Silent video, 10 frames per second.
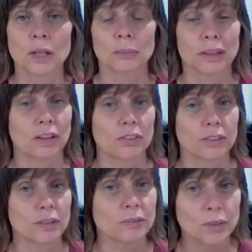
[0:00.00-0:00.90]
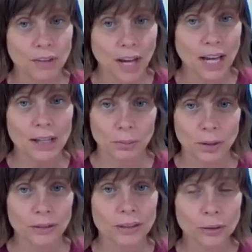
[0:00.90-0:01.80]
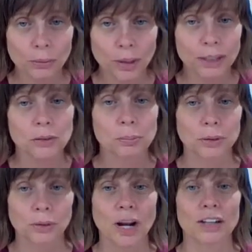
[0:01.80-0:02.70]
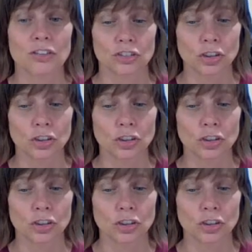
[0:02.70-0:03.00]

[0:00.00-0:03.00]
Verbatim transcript: Because if you've had brachioradial pruritus,